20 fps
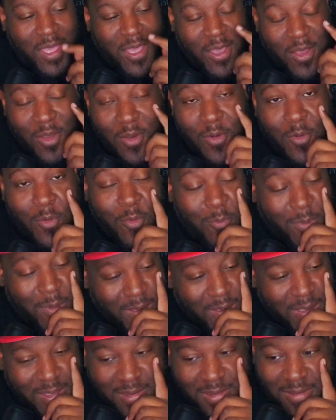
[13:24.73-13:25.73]
Oh
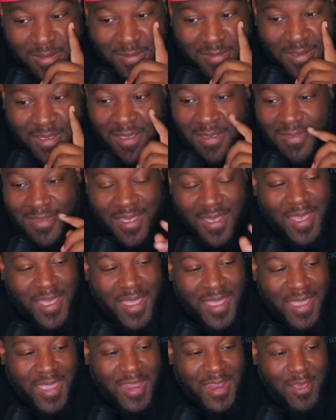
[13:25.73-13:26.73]
my goodness, guys, I
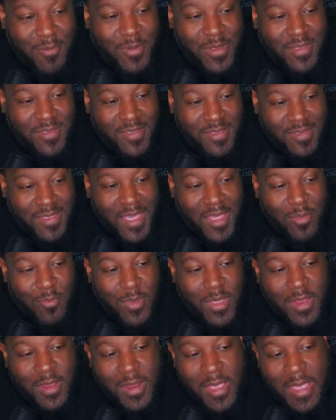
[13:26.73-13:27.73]
cannot wait to see this
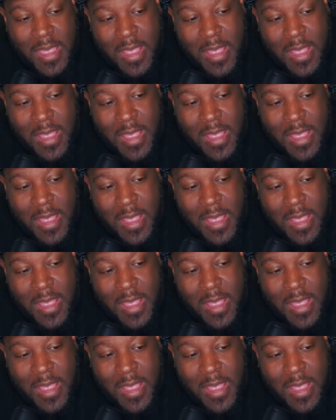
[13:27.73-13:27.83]
animated.